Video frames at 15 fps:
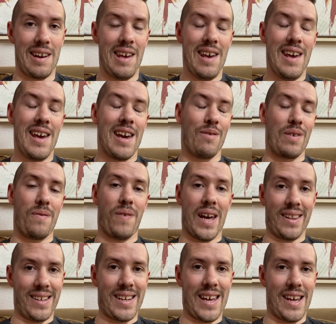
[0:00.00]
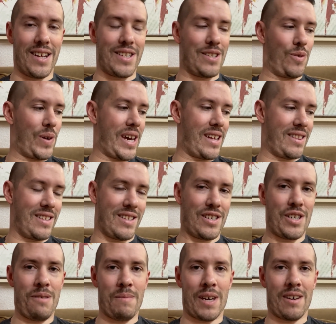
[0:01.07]
And we finally did it, so we got this
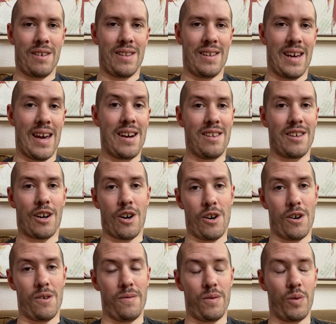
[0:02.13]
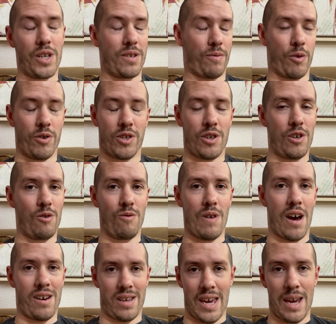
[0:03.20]
achievement called Ahead of the Curve, which, of course, to you
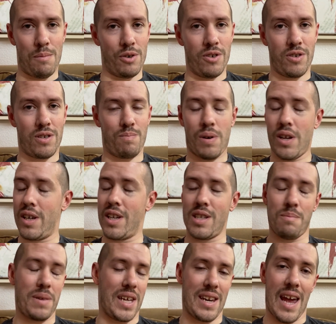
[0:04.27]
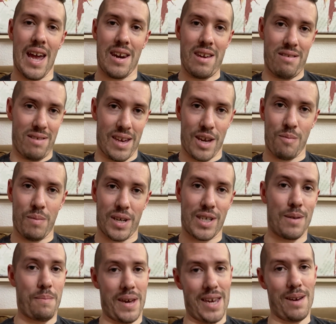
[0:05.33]
non-gamers probably doesn't mean anything, but
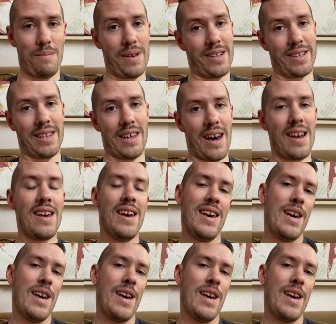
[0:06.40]
to me, it means a lot.